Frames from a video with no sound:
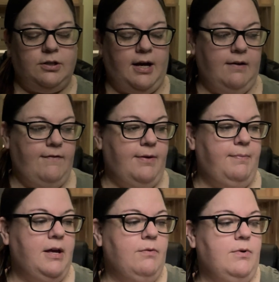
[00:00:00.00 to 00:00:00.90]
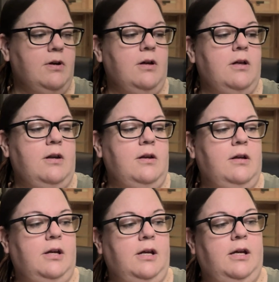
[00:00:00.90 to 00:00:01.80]
So I have the pink one,
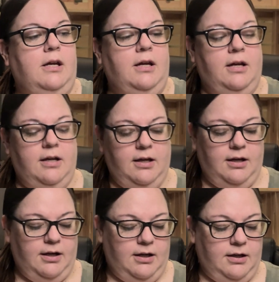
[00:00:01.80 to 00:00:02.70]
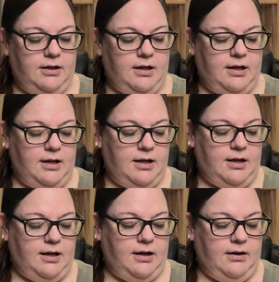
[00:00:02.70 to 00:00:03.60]
and I
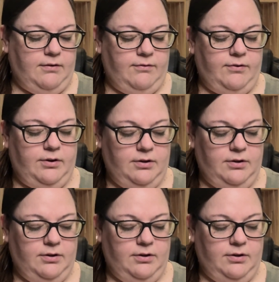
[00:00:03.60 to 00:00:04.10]
have